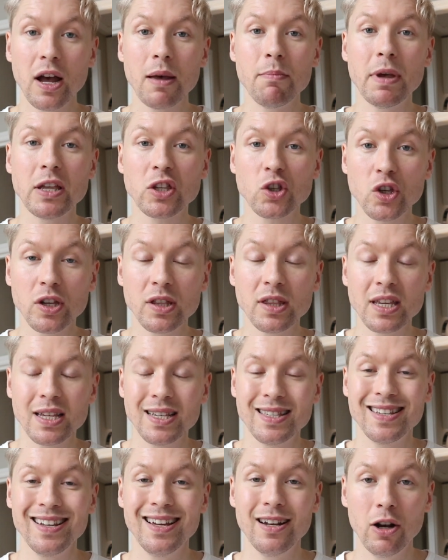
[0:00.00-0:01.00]
I mentioned
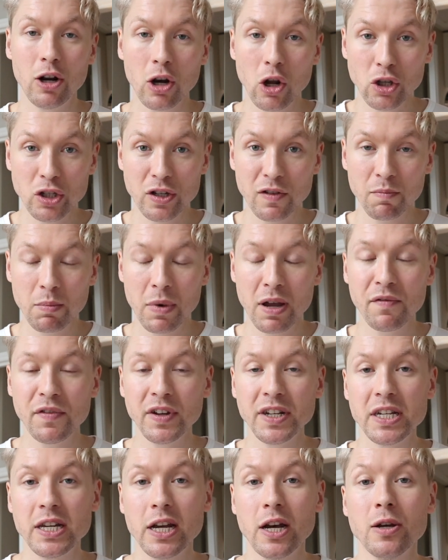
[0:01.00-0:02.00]
this in a lot of my
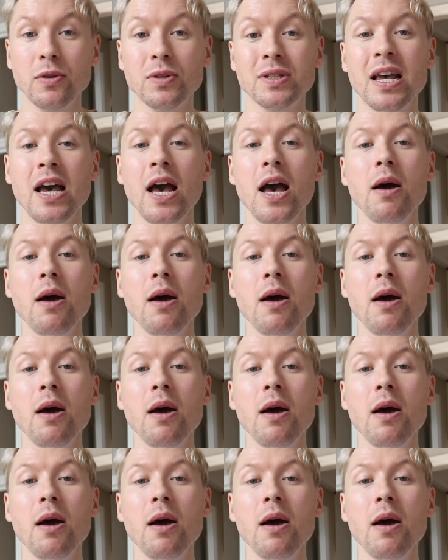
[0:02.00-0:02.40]
videos,